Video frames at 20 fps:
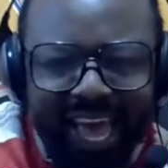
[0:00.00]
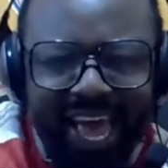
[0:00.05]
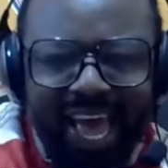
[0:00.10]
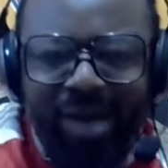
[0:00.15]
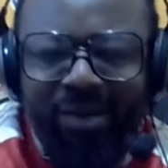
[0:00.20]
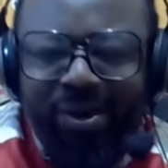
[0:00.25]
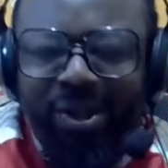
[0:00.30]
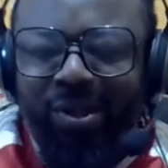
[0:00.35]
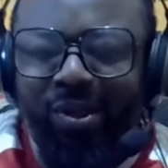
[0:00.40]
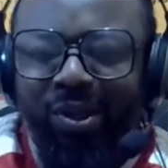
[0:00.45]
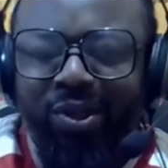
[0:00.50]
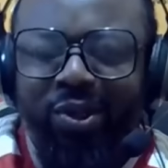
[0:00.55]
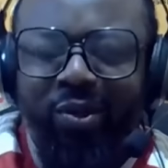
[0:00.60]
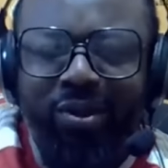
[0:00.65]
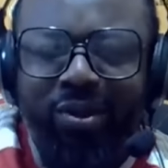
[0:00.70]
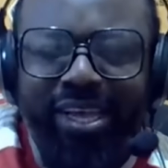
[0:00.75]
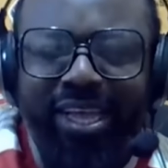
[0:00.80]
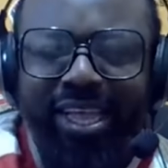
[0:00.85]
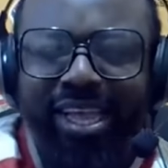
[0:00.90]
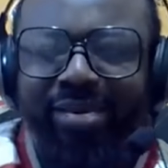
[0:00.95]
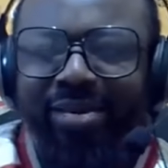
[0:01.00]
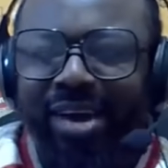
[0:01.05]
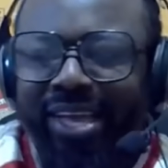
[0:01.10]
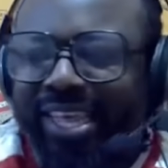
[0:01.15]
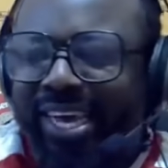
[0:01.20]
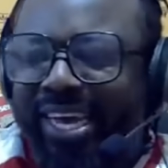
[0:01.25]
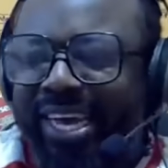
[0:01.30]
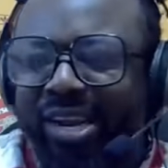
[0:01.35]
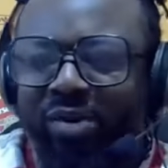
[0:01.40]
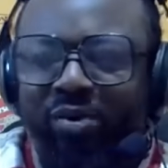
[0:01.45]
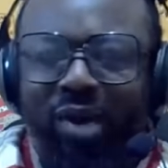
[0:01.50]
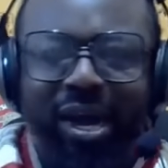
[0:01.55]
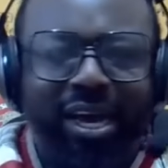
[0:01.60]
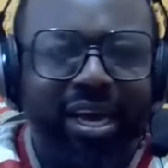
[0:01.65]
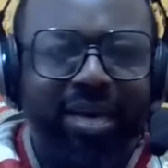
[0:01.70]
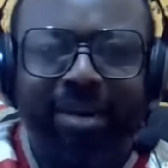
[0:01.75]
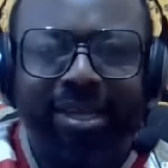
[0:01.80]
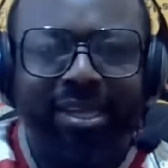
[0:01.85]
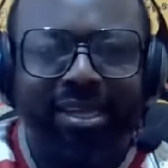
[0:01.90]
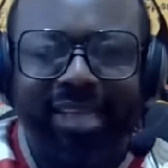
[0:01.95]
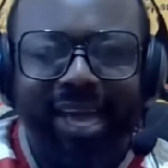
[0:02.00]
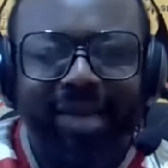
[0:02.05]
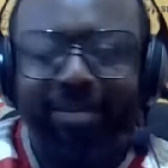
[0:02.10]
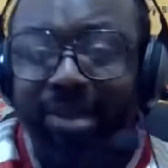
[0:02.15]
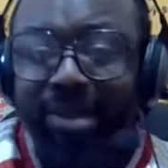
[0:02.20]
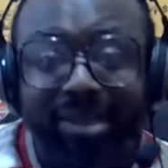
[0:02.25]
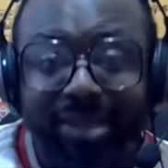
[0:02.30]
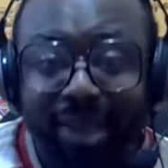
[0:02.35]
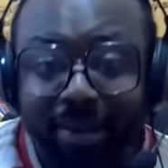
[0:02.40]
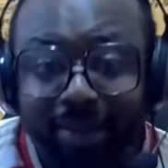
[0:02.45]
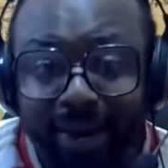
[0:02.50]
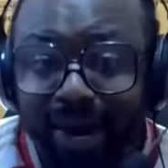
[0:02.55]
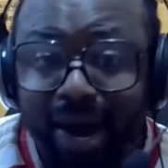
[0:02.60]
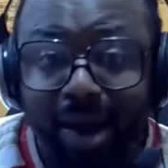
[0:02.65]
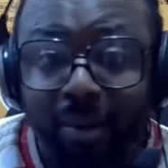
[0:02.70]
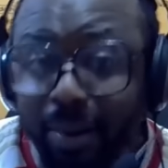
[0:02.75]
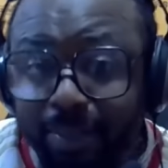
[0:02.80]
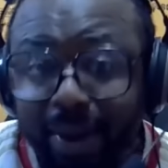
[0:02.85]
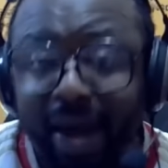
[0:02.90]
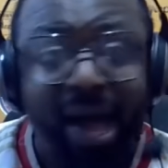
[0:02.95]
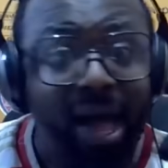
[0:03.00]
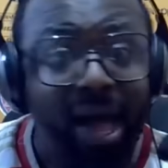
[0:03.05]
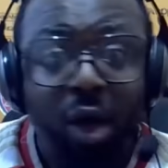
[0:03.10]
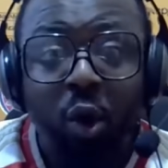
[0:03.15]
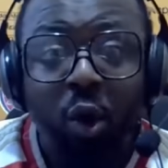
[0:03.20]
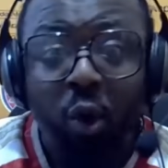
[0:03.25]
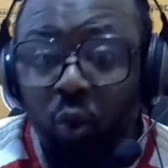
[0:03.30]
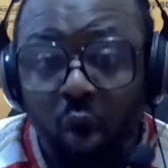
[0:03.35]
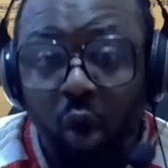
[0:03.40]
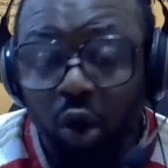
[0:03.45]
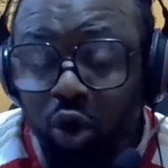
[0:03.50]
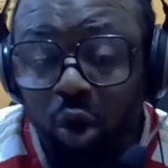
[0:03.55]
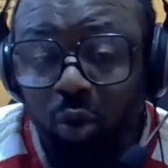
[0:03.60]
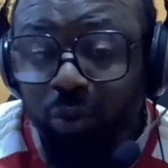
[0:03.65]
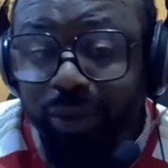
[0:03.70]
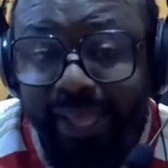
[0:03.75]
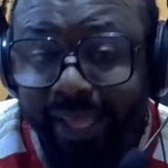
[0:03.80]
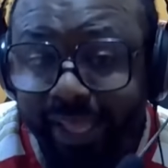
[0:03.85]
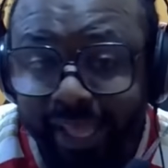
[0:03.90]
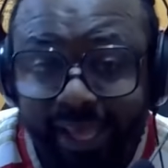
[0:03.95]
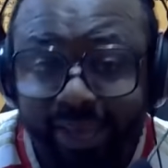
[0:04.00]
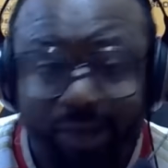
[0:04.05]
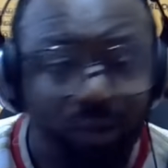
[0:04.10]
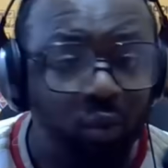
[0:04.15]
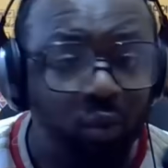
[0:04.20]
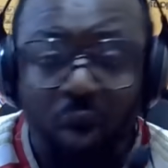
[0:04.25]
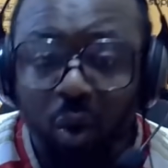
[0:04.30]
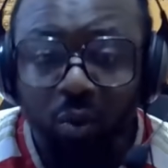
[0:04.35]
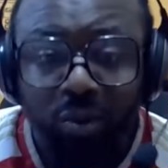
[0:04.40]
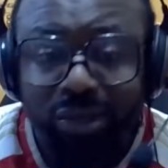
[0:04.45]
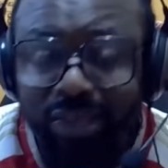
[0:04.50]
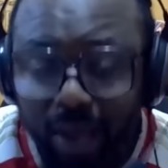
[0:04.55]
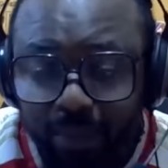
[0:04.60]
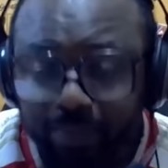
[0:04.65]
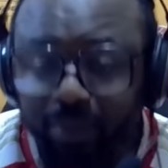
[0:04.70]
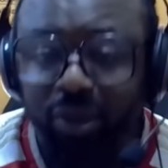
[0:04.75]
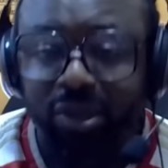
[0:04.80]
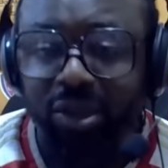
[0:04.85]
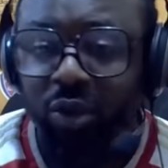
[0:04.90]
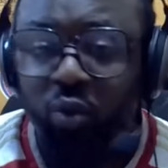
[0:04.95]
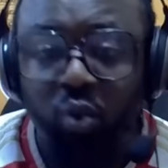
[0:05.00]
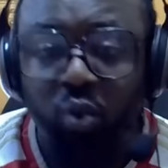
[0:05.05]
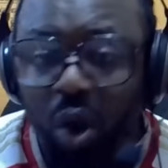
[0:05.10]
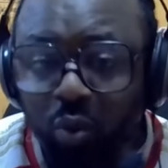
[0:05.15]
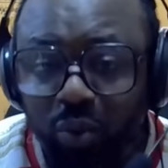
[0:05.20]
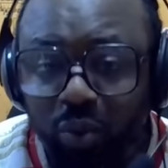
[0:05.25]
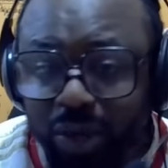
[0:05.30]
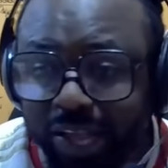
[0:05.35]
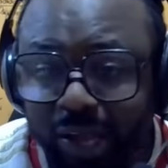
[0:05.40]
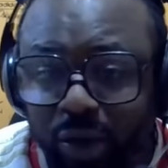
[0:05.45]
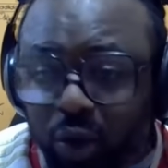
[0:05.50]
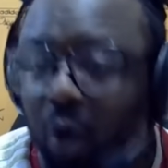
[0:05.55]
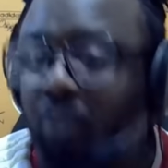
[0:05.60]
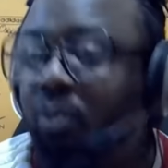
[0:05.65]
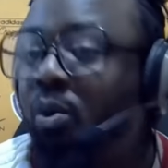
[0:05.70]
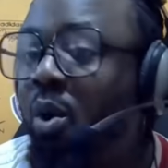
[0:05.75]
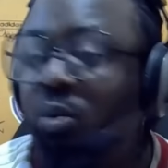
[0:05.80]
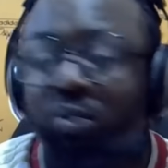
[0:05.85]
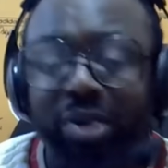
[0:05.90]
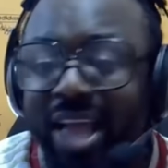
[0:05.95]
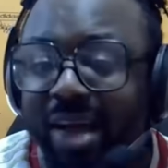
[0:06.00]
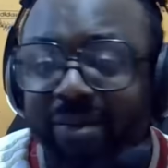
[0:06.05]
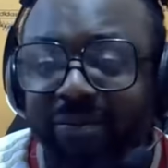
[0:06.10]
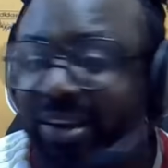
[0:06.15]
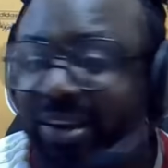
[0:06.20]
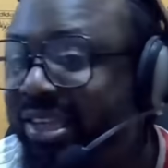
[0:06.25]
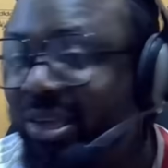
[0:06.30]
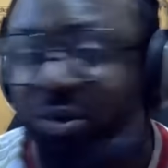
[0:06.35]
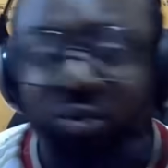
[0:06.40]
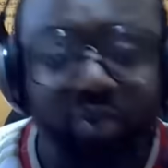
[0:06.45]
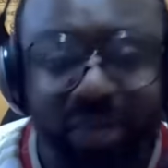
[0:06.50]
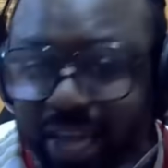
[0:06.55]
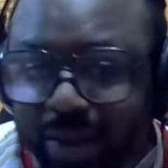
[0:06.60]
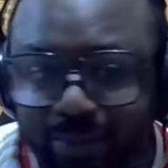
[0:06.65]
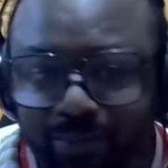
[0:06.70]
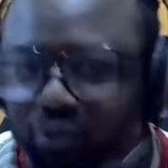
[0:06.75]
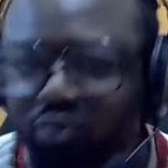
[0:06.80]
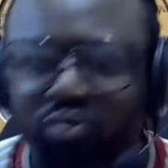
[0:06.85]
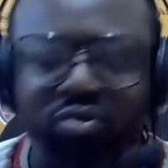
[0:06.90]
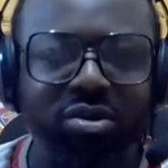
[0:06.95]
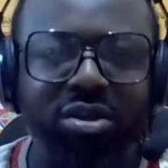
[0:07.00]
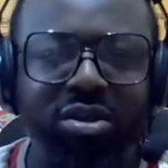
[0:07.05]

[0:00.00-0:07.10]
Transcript: We don't want to win the league. We are taking it one game at a time. This time around, Baba, we won't come with the league. We won't win championship. We won't win the cup. We won't win everything winnable.